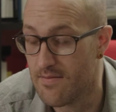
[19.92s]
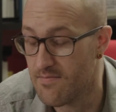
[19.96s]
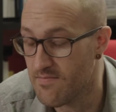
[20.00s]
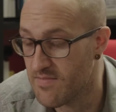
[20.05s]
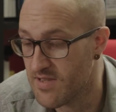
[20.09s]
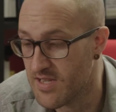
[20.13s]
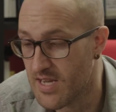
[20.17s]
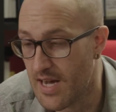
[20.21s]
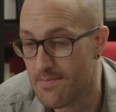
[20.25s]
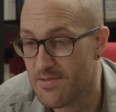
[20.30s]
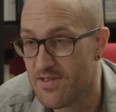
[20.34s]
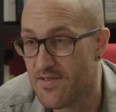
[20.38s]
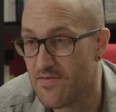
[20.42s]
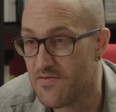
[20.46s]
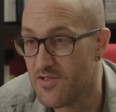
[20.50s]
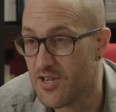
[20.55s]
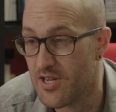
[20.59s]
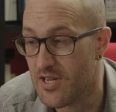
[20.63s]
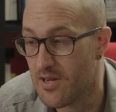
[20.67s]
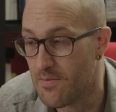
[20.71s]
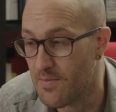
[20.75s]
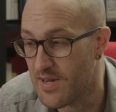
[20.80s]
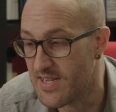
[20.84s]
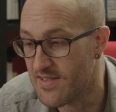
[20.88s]
types of
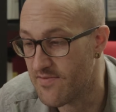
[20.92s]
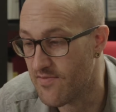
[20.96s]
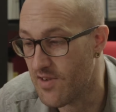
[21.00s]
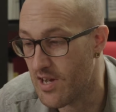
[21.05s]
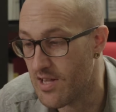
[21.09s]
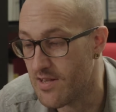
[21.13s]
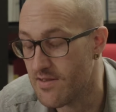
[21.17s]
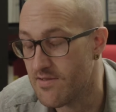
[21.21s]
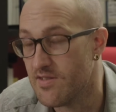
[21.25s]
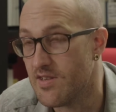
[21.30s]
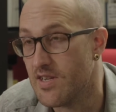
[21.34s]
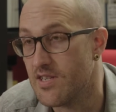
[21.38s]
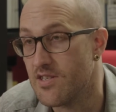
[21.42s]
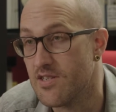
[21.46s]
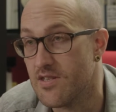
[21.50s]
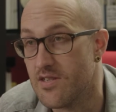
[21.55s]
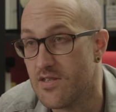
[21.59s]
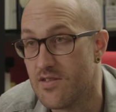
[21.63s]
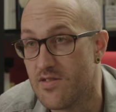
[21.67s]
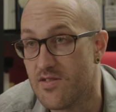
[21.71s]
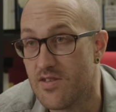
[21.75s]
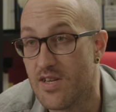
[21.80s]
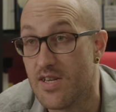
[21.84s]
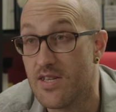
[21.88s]
gender-based violence such
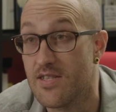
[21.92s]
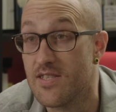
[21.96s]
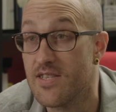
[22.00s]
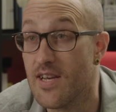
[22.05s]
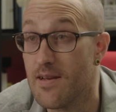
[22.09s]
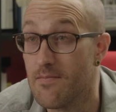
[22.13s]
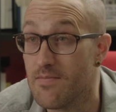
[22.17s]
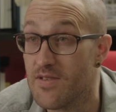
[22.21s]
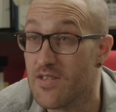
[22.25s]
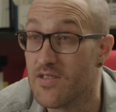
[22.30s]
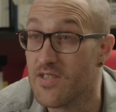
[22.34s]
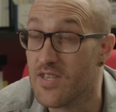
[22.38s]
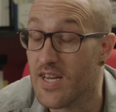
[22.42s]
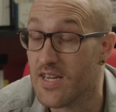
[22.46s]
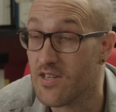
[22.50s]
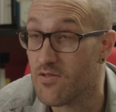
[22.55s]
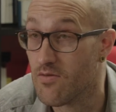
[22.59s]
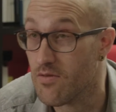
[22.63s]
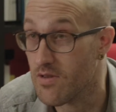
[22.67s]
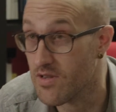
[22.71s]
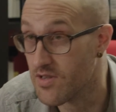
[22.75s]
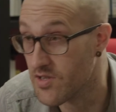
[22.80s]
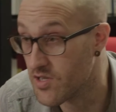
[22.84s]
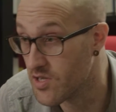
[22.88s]
as attempted
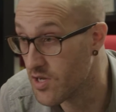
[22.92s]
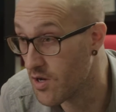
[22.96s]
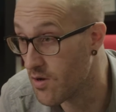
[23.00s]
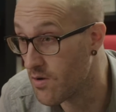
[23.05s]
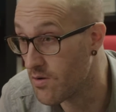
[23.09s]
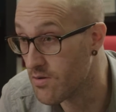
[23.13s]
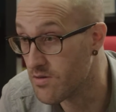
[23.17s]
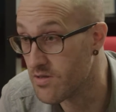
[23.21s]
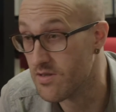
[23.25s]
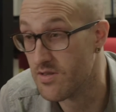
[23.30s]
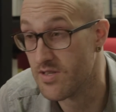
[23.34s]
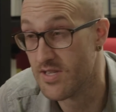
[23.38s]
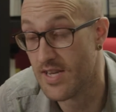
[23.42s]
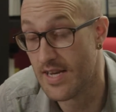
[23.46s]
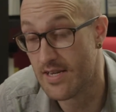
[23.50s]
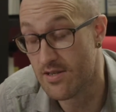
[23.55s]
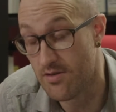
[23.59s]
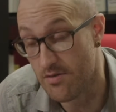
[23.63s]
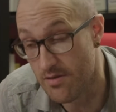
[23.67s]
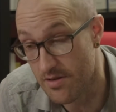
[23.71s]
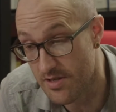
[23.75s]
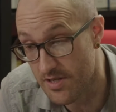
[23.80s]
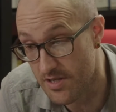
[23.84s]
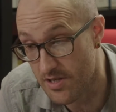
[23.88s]
sexual assault
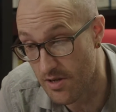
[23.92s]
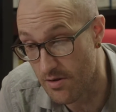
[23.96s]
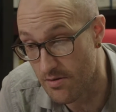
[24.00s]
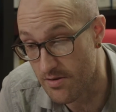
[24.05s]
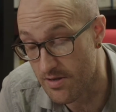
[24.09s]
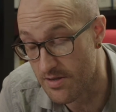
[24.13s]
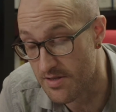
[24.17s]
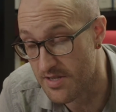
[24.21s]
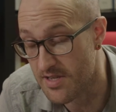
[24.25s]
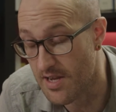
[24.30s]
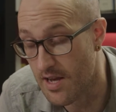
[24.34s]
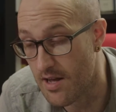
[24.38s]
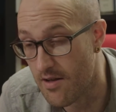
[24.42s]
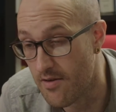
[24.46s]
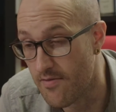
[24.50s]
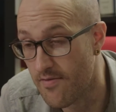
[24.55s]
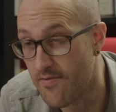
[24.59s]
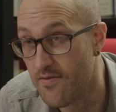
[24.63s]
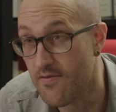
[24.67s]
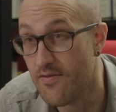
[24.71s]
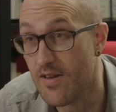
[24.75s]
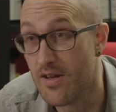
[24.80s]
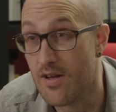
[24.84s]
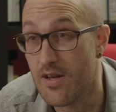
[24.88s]

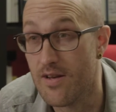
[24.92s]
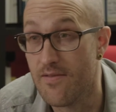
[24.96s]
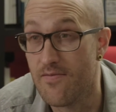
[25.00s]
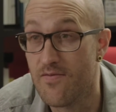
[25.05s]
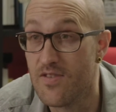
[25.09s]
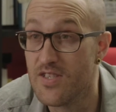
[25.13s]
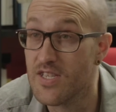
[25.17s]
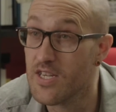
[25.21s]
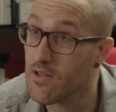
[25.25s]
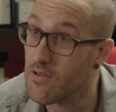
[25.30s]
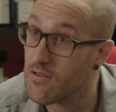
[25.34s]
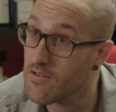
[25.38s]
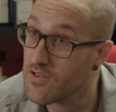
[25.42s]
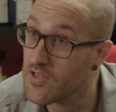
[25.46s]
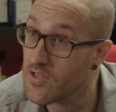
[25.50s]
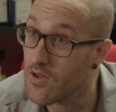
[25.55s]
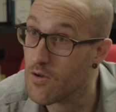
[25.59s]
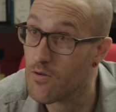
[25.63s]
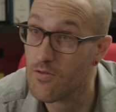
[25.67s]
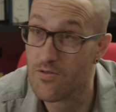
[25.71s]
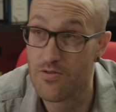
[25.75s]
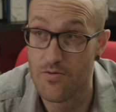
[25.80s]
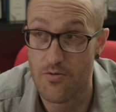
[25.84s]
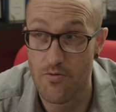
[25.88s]
itself, physical
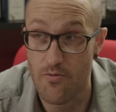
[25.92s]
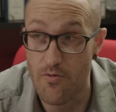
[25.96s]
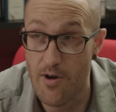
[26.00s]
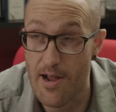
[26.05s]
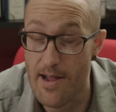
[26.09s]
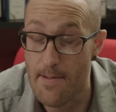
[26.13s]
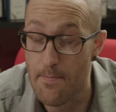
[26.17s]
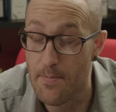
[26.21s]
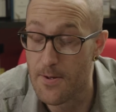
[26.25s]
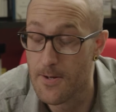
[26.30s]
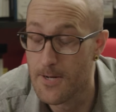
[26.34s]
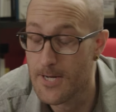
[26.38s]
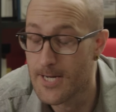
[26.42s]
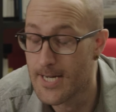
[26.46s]
assault or rape.